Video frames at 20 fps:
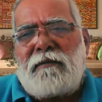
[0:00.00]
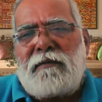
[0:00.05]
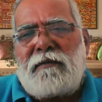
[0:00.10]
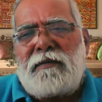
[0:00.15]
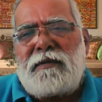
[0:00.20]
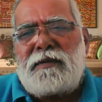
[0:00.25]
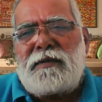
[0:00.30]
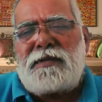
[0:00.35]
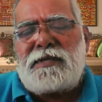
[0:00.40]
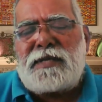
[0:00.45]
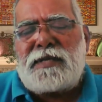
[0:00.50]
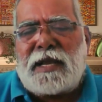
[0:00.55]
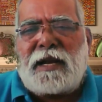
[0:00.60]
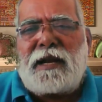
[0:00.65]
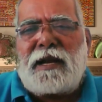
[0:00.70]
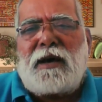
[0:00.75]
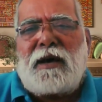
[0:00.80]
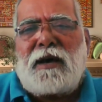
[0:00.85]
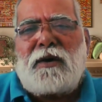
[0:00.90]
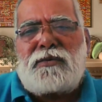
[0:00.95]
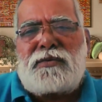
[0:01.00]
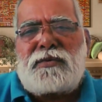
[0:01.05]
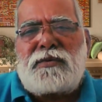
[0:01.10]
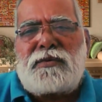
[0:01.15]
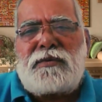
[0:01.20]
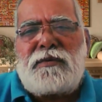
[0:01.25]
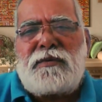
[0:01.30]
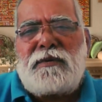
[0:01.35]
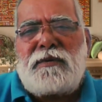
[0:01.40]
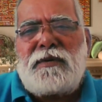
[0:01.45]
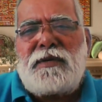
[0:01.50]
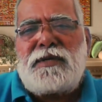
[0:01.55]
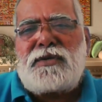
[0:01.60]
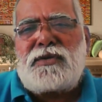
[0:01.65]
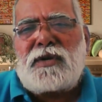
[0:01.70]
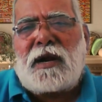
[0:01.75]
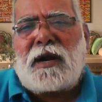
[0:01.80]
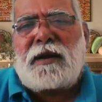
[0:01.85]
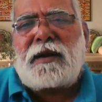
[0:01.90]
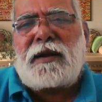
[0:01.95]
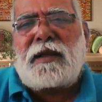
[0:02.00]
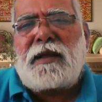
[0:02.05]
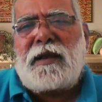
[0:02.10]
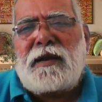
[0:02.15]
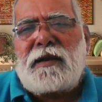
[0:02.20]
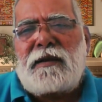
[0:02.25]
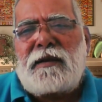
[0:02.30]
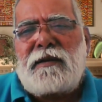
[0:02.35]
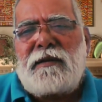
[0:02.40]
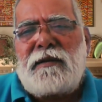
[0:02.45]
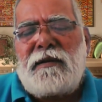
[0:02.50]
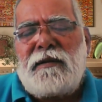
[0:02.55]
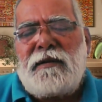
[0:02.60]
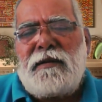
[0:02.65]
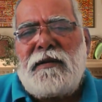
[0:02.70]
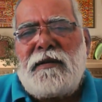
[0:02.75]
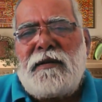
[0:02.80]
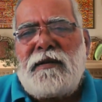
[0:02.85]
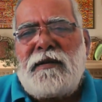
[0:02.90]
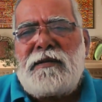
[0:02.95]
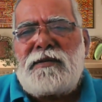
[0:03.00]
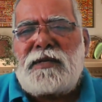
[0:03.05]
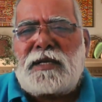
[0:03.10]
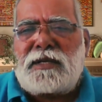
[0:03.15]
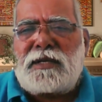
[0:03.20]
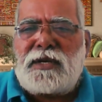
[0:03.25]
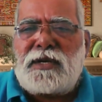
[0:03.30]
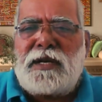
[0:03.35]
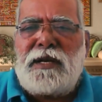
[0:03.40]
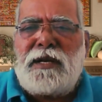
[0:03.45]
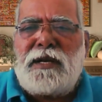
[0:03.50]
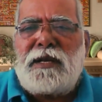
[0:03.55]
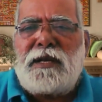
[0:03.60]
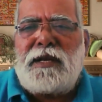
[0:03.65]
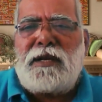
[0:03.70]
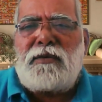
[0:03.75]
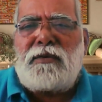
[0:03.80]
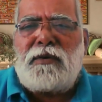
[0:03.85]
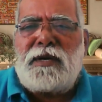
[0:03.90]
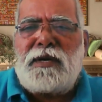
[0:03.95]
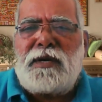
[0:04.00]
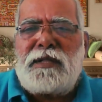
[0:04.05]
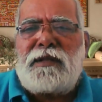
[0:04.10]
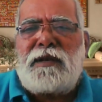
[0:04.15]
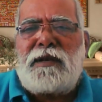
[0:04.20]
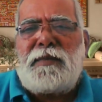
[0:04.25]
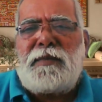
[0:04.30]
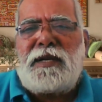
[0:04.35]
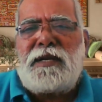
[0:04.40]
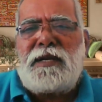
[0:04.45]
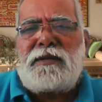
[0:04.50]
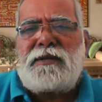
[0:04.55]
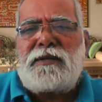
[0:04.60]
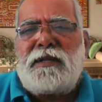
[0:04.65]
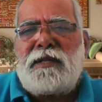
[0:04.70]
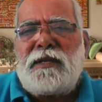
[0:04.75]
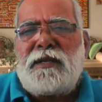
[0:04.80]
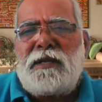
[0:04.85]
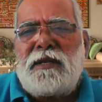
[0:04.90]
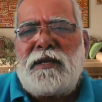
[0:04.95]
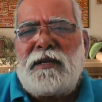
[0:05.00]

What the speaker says: second house is starting at 16 degree 23 minutes in the